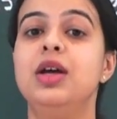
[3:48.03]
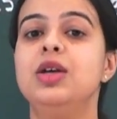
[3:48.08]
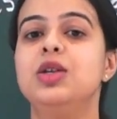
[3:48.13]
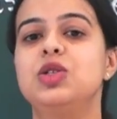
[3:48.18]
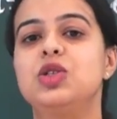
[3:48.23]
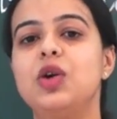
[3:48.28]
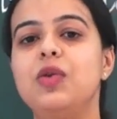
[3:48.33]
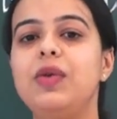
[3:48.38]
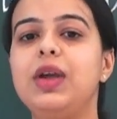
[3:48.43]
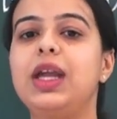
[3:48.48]

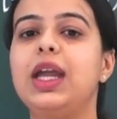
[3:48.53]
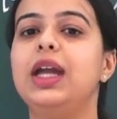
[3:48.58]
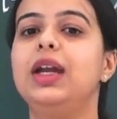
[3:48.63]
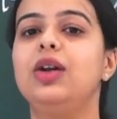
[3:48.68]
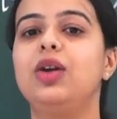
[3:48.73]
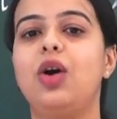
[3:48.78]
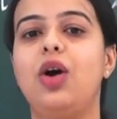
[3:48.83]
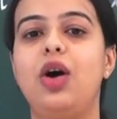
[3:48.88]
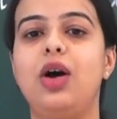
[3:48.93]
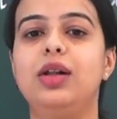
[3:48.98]
so we
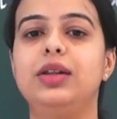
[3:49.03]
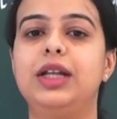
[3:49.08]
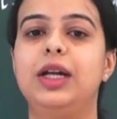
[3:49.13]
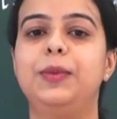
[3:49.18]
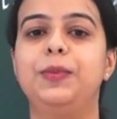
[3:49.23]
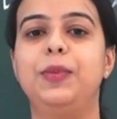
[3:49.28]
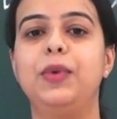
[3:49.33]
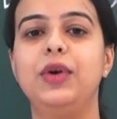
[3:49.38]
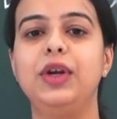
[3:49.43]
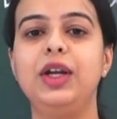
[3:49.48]
can call
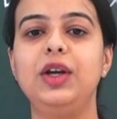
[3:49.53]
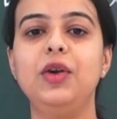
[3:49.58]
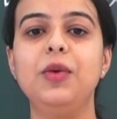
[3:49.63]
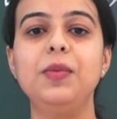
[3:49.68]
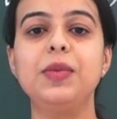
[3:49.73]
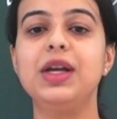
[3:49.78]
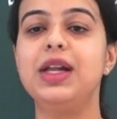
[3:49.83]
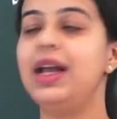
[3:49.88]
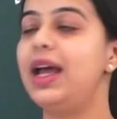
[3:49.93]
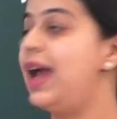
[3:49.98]
that
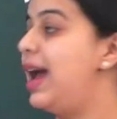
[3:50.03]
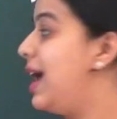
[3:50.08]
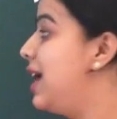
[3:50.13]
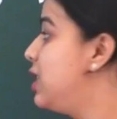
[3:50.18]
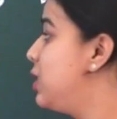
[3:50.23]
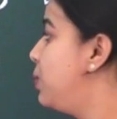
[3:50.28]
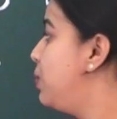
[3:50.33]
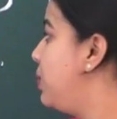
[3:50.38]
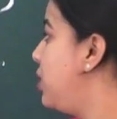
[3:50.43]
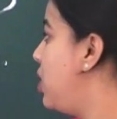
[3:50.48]
polynomial as
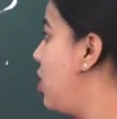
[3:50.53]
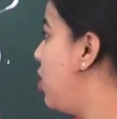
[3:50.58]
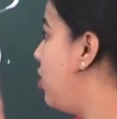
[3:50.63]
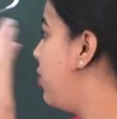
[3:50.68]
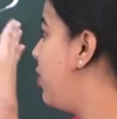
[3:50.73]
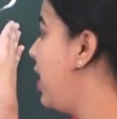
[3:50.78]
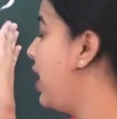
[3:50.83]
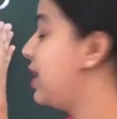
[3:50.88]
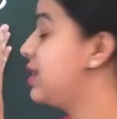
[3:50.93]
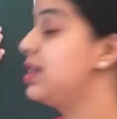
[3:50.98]
p
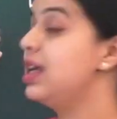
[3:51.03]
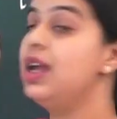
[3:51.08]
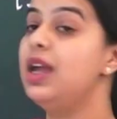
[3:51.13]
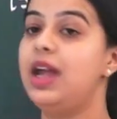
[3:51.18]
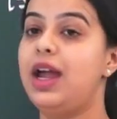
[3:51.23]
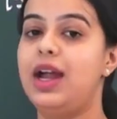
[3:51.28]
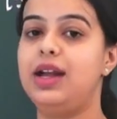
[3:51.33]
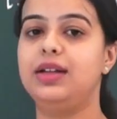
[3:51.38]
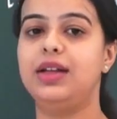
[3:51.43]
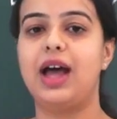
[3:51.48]
of x
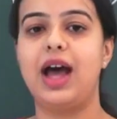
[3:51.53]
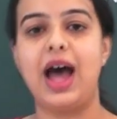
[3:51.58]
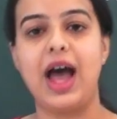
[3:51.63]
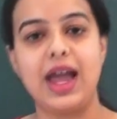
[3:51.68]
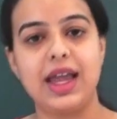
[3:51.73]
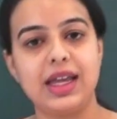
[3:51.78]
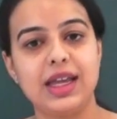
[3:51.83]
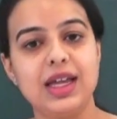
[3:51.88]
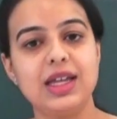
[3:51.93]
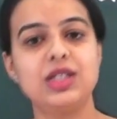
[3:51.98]
and the
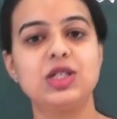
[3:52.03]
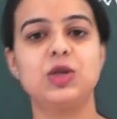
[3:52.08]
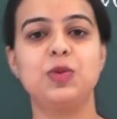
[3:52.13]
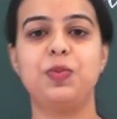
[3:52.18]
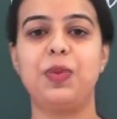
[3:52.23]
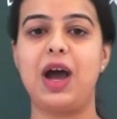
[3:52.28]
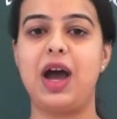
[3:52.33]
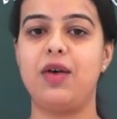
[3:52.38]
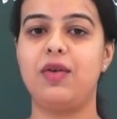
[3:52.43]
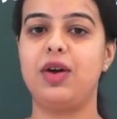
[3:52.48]
highest
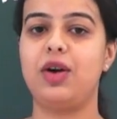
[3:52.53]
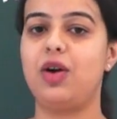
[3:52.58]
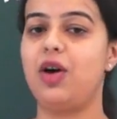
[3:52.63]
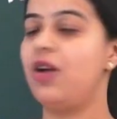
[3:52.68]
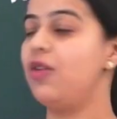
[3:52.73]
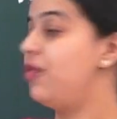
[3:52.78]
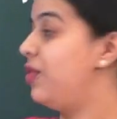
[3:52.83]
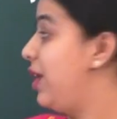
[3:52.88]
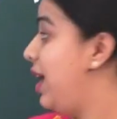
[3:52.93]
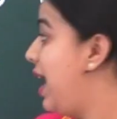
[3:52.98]
power
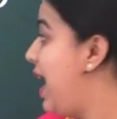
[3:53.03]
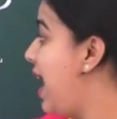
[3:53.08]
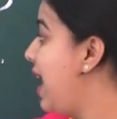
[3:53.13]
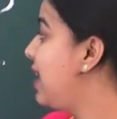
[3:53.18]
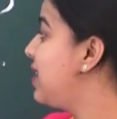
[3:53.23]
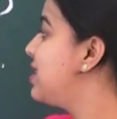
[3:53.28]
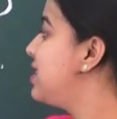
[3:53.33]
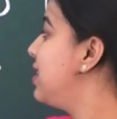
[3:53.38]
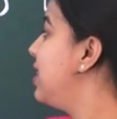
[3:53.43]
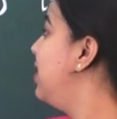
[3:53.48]
of
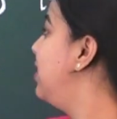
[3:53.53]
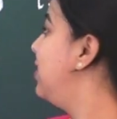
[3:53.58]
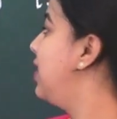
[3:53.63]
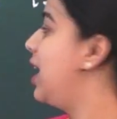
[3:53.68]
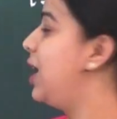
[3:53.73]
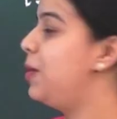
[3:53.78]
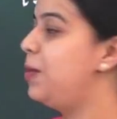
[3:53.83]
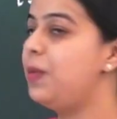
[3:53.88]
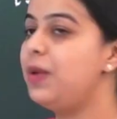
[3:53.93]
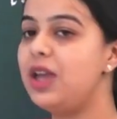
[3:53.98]
x in
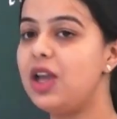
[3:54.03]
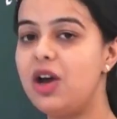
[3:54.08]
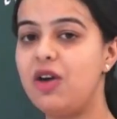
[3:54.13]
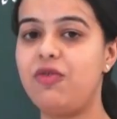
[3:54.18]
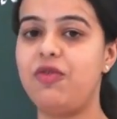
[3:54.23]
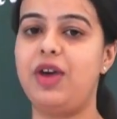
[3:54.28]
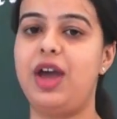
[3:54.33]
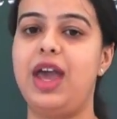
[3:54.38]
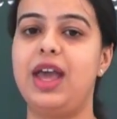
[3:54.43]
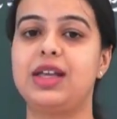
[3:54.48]
that p
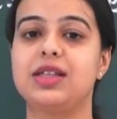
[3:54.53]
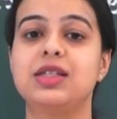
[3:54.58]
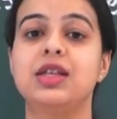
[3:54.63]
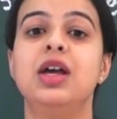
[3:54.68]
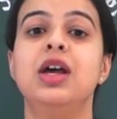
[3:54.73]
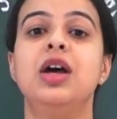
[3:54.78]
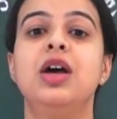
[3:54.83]
of x